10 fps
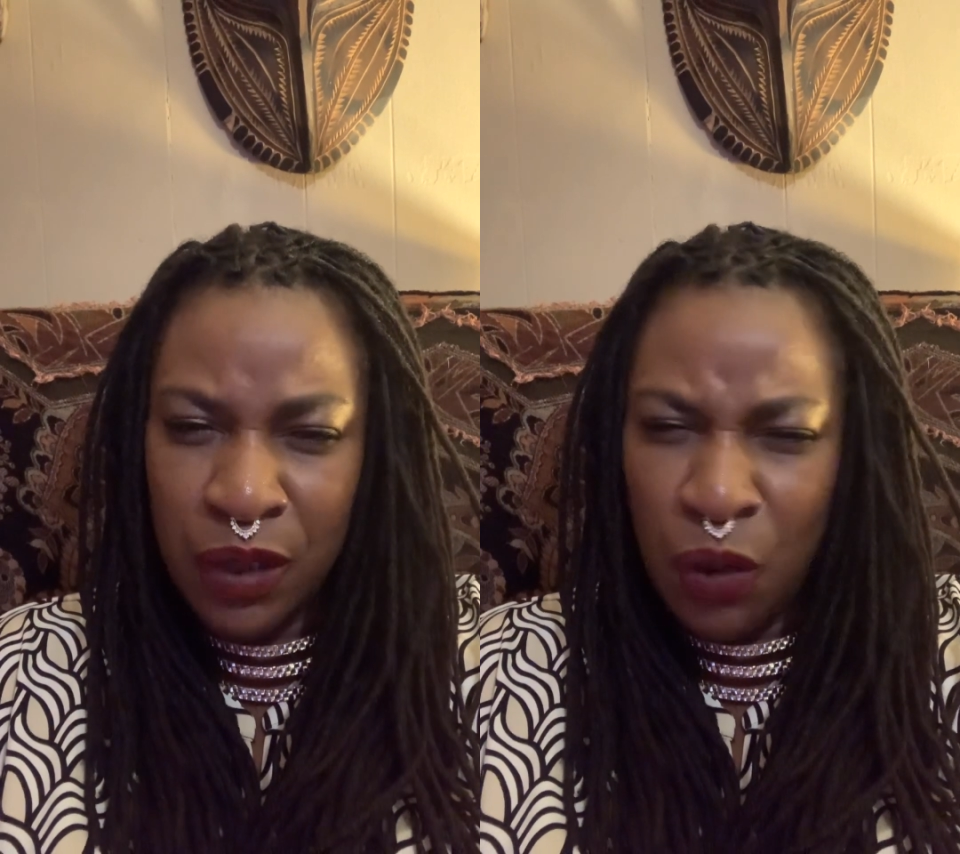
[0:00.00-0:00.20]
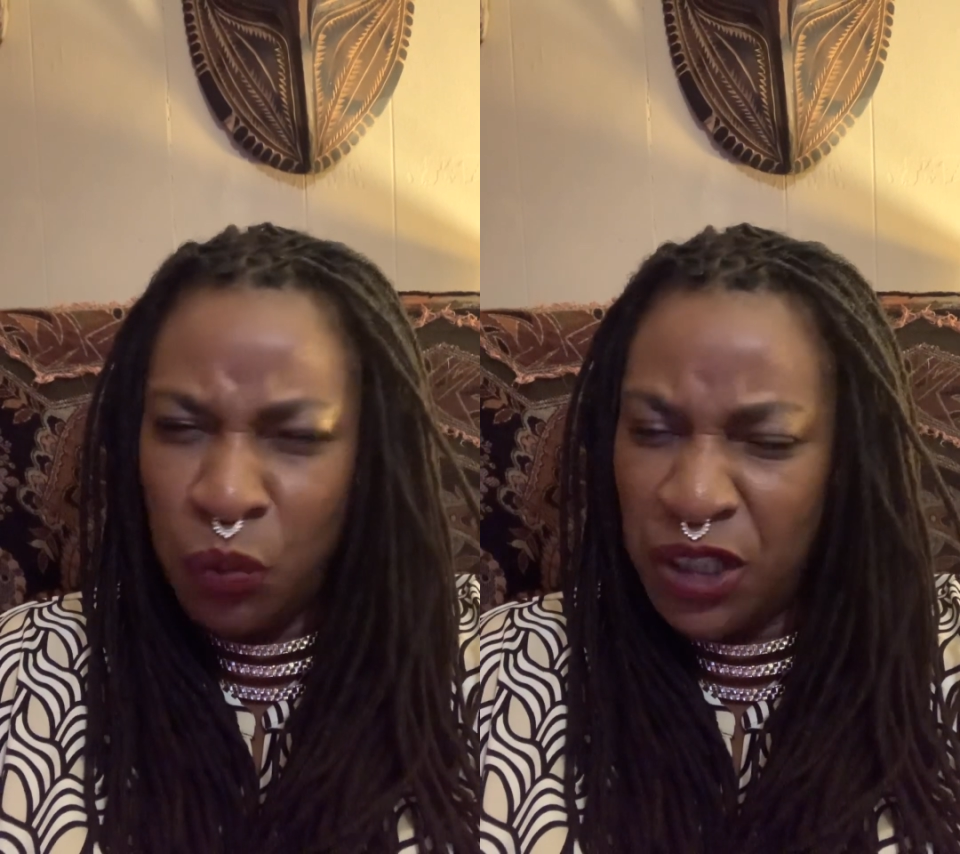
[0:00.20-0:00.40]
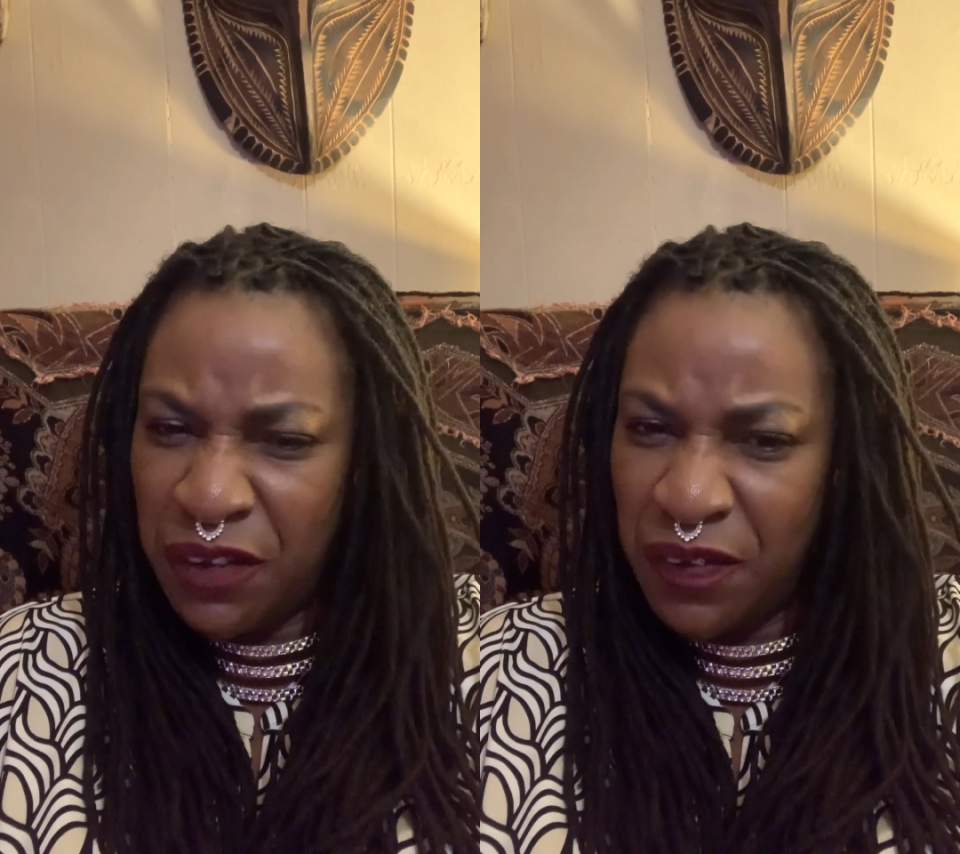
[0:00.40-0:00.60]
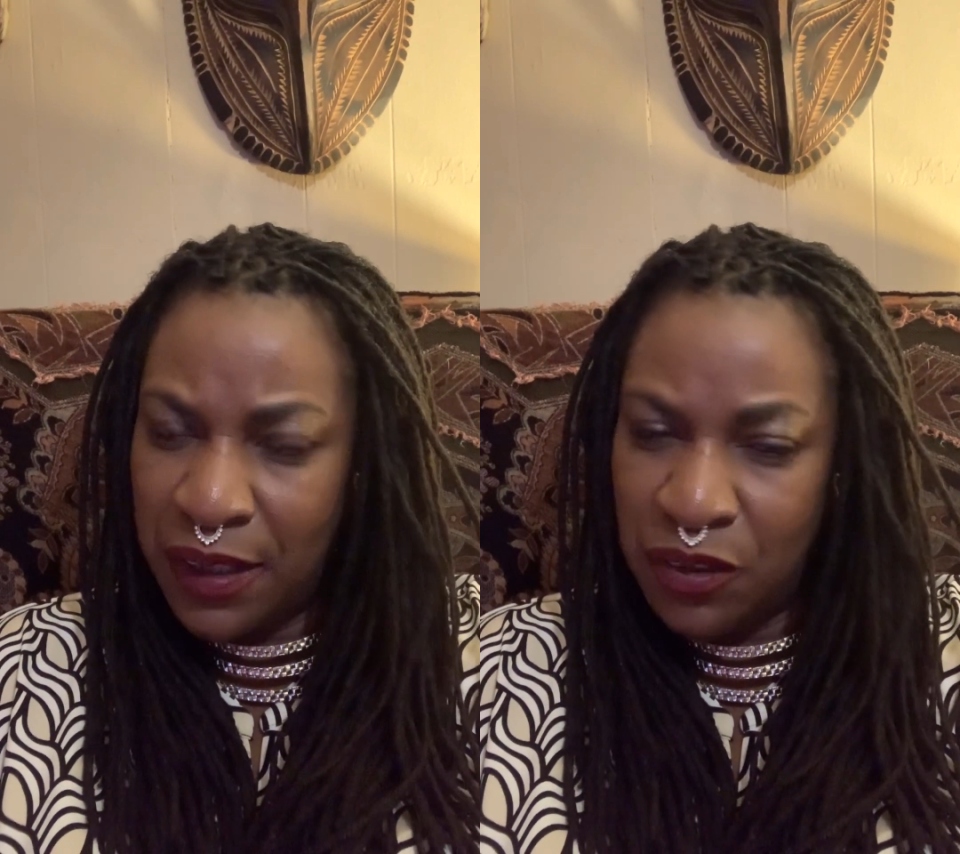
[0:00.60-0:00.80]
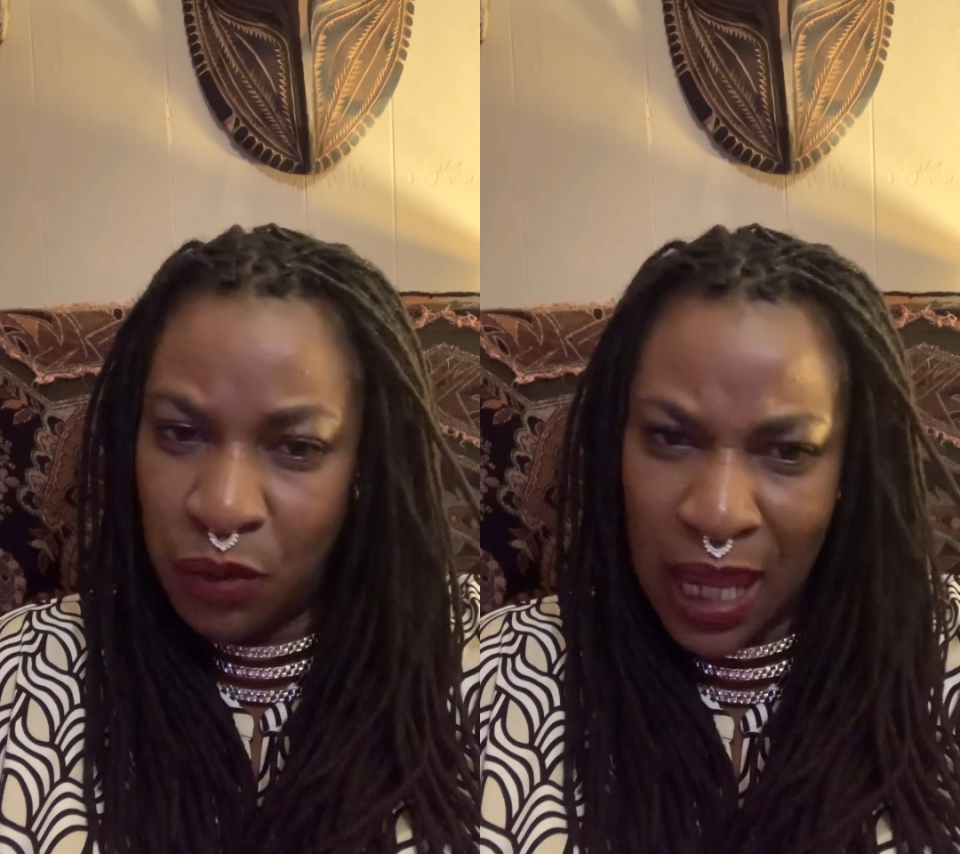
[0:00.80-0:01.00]
What do you think
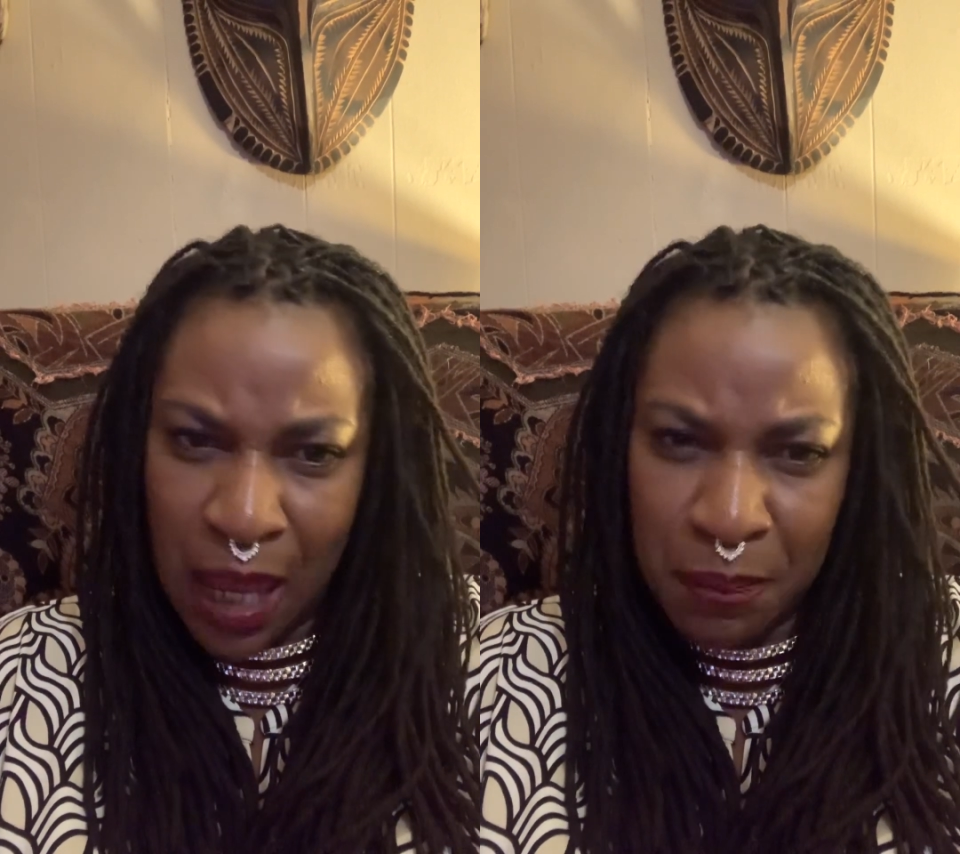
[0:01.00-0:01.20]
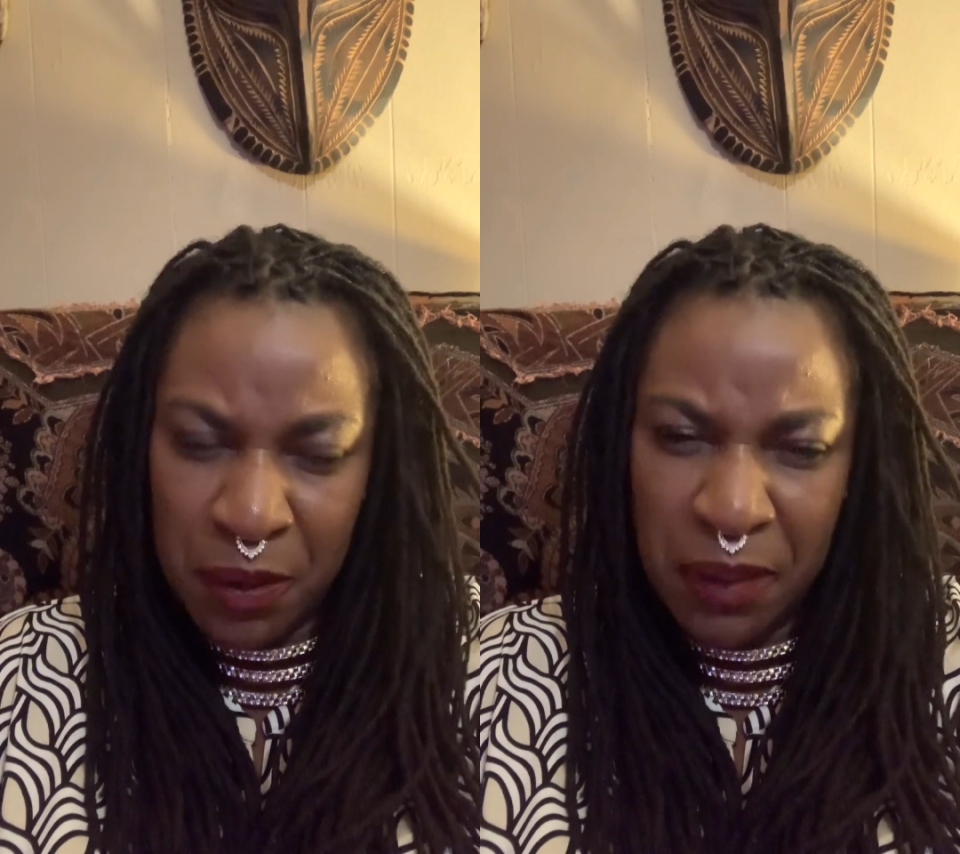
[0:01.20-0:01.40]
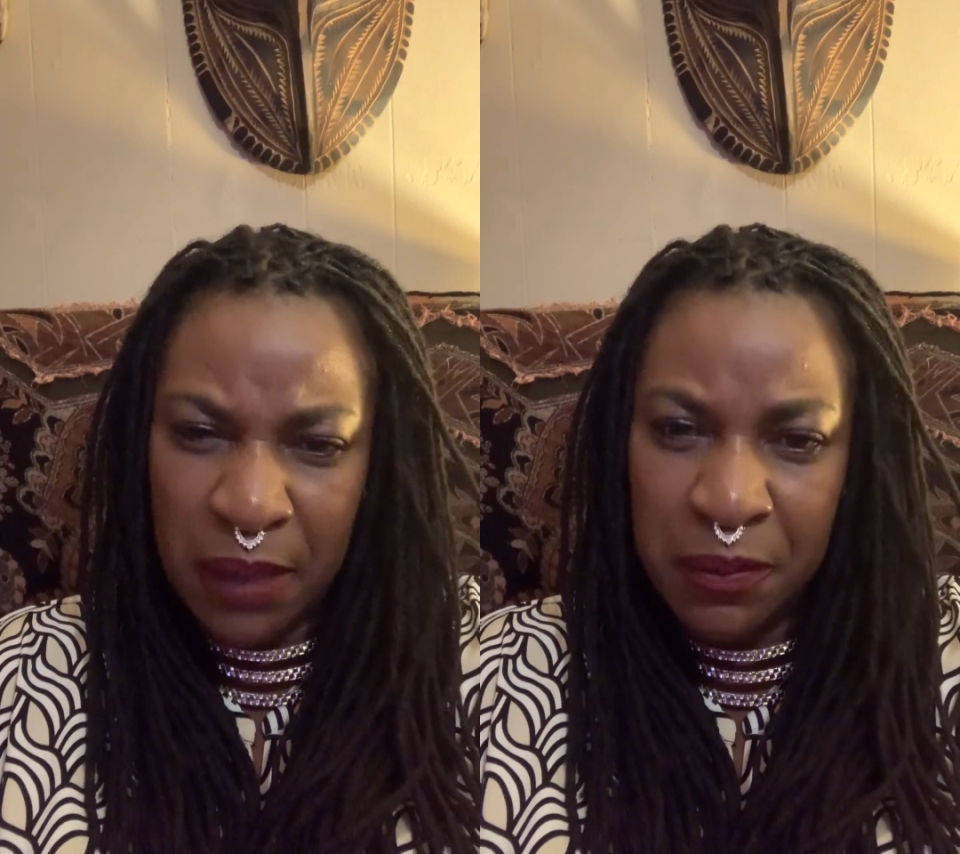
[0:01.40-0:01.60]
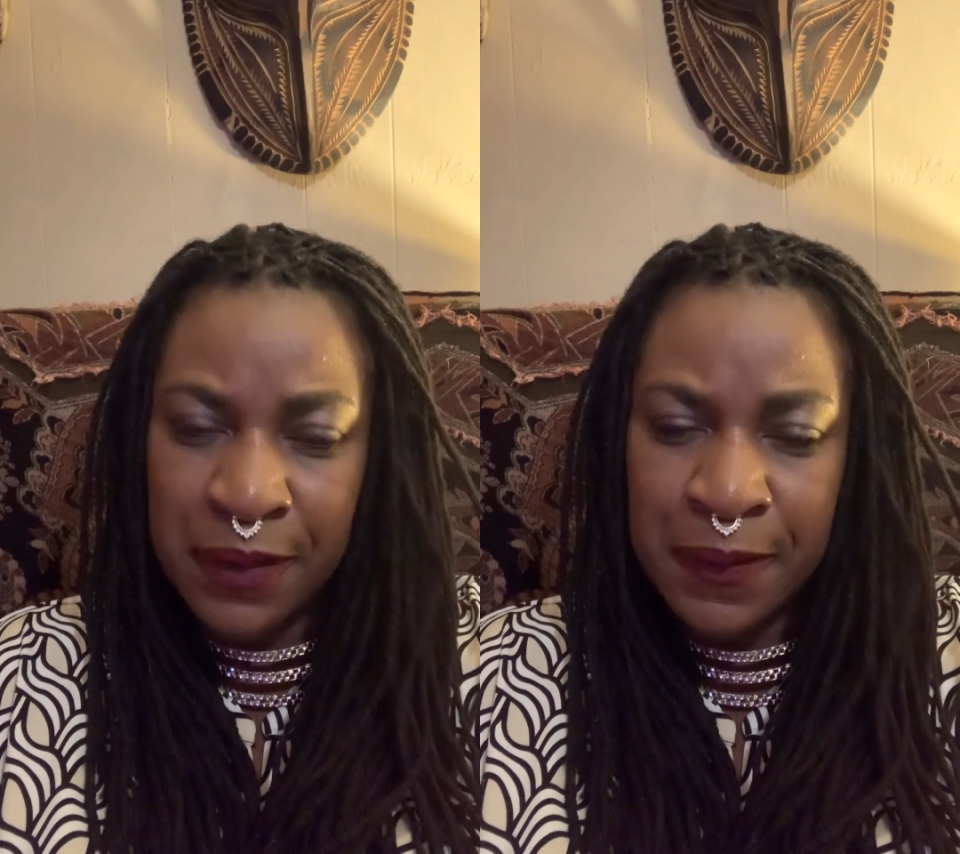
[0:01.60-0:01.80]
is going to happen, babies?